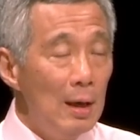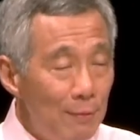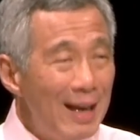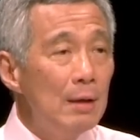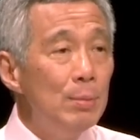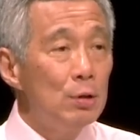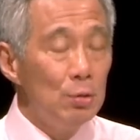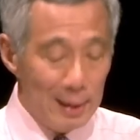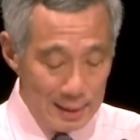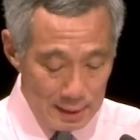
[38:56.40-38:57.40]
available
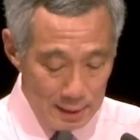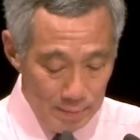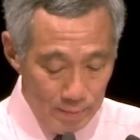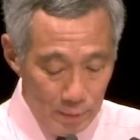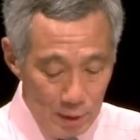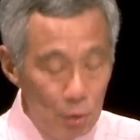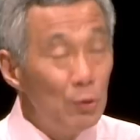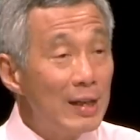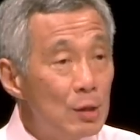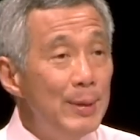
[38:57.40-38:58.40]
to us
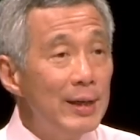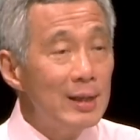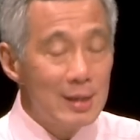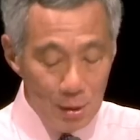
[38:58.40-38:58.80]
to experience